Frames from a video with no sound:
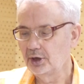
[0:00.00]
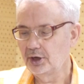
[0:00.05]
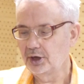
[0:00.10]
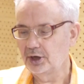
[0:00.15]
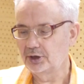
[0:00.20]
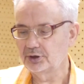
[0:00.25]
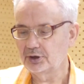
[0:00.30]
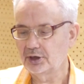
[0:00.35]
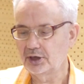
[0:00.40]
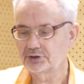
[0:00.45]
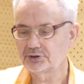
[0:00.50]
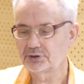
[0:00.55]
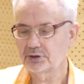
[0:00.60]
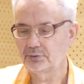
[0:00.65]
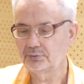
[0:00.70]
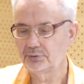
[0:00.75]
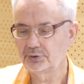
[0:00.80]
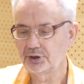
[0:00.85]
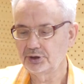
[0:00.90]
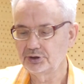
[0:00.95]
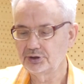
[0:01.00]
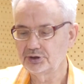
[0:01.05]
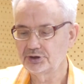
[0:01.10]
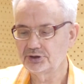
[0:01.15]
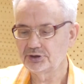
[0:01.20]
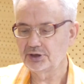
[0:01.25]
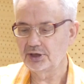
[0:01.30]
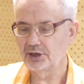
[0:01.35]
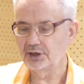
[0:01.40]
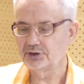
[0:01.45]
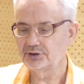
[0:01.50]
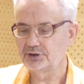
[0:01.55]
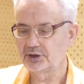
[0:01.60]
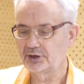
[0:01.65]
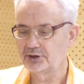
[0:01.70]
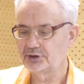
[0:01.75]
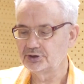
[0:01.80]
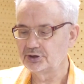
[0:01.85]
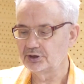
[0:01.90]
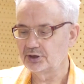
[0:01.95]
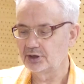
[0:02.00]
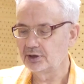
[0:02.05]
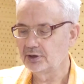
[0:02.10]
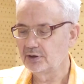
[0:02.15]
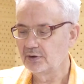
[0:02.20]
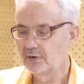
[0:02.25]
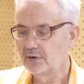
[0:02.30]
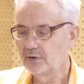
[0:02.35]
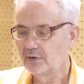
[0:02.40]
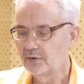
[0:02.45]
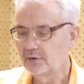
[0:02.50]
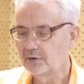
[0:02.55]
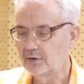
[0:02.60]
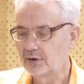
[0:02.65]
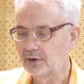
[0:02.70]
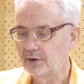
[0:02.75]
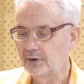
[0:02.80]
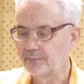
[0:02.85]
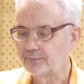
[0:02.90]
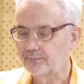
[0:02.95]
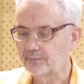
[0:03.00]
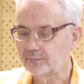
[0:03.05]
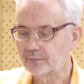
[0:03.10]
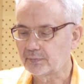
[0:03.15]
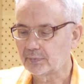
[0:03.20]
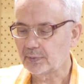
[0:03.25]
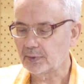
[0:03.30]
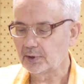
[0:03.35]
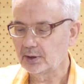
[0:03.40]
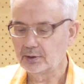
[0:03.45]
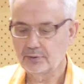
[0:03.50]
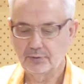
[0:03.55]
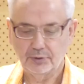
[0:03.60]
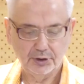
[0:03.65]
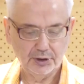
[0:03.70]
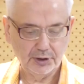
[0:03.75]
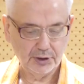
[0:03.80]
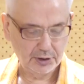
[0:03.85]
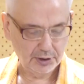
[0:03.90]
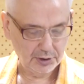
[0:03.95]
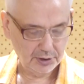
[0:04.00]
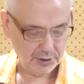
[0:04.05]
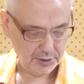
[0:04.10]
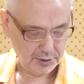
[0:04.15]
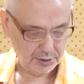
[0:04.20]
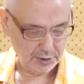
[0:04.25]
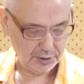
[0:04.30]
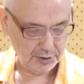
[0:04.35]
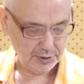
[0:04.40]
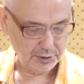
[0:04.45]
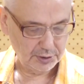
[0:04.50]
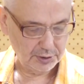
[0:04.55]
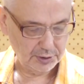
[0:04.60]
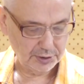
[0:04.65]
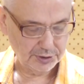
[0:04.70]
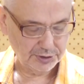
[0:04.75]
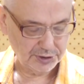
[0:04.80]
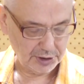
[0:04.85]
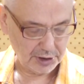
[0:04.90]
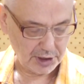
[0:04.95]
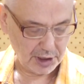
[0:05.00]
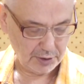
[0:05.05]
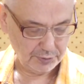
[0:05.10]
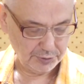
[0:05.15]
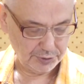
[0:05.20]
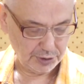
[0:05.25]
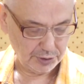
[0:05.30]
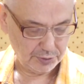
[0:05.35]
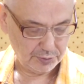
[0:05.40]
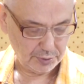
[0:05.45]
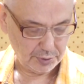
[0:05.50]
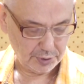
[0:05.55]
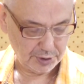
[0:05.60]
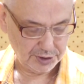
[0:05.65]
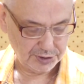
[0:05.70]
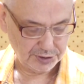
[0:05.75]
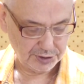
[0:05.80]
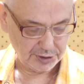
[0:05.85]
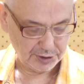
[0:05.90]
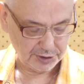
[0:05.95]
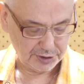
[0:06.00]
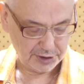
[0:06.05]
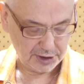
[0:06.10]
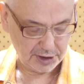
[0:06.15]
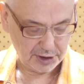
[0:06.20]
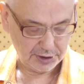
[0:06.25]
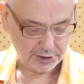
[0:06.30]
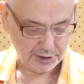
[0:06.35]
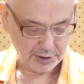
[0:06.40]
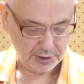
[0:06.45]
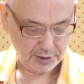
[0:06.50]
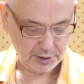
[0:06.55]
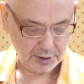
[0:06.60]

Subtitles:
And as I already said, that the the outer core is rotated